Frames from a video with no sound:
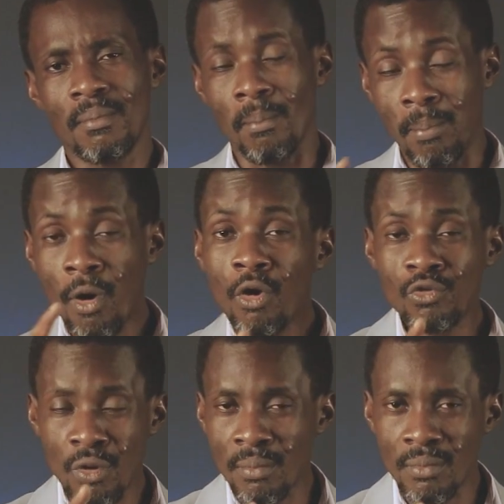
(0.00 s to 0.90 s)

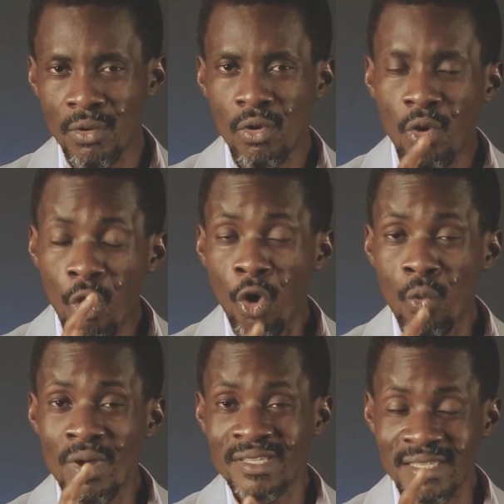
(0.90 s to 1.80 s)
Boredom
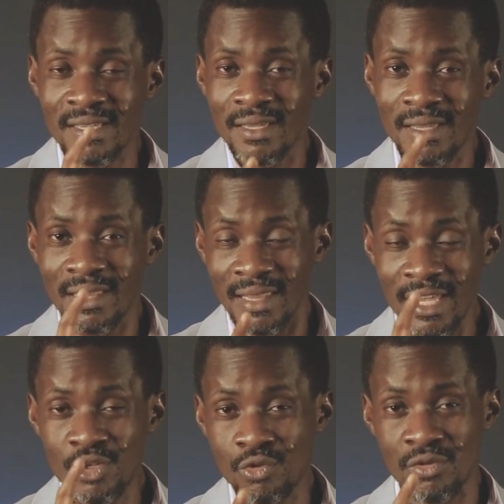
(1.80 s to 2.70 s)
always
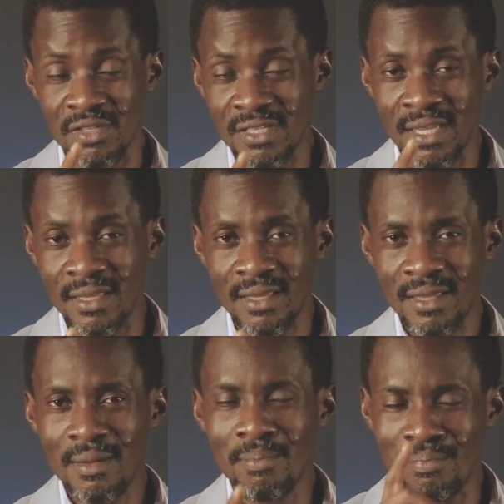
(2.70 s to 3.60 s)
leads to sin.
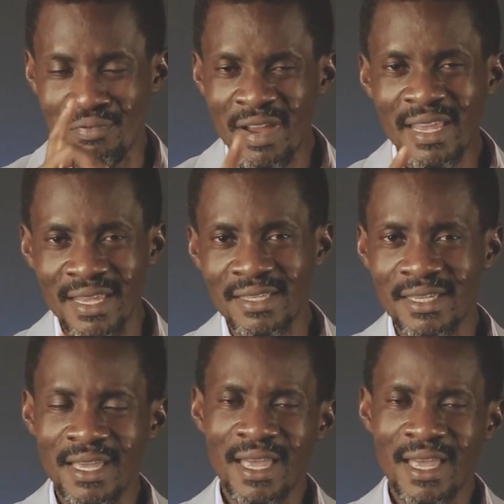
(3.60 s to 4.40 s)
Break it